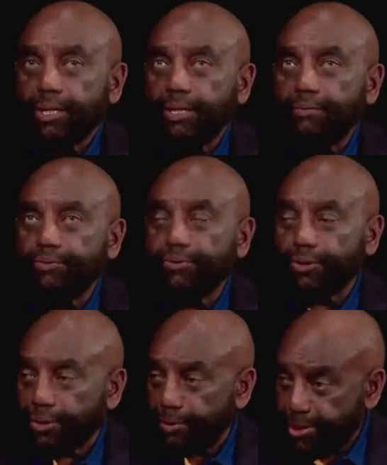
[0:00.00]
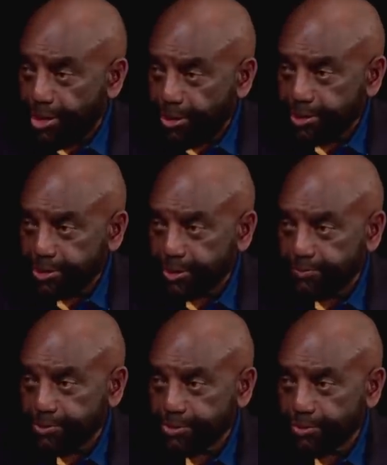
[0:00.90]
if you don't compare
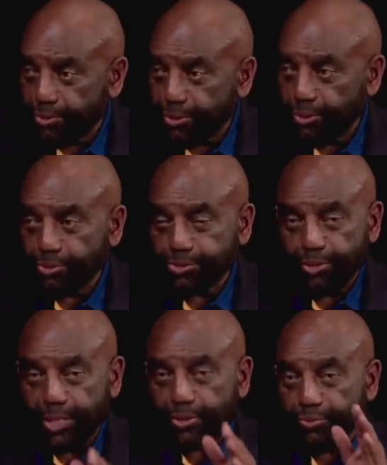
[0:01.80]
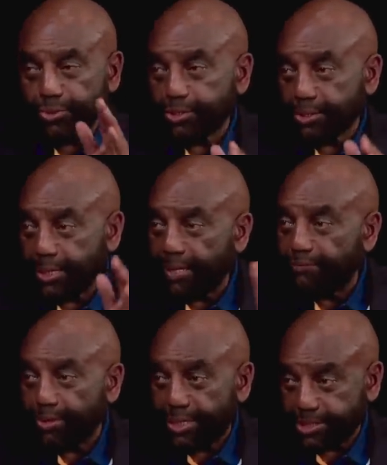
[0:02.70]
yourself to someone or mm -hmm. try to reach a
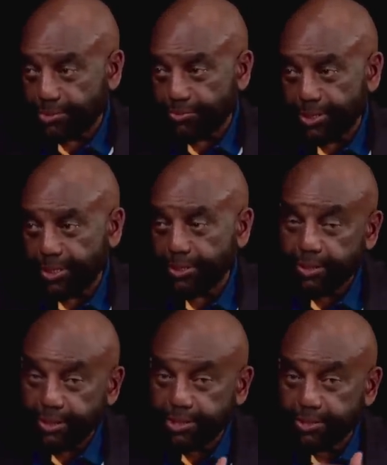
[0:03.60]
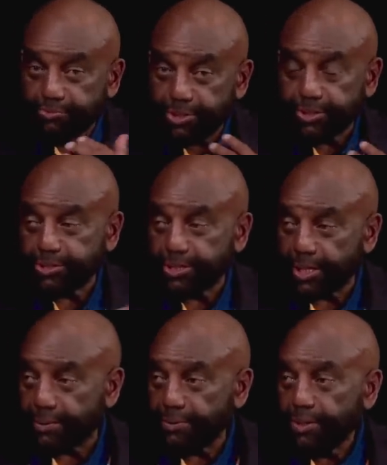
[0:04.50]
level as someone else mm -hmm. and mm-hmm. just be
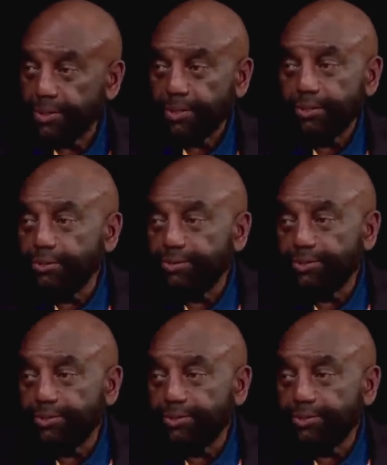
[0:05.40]
yourself, yeah. you'll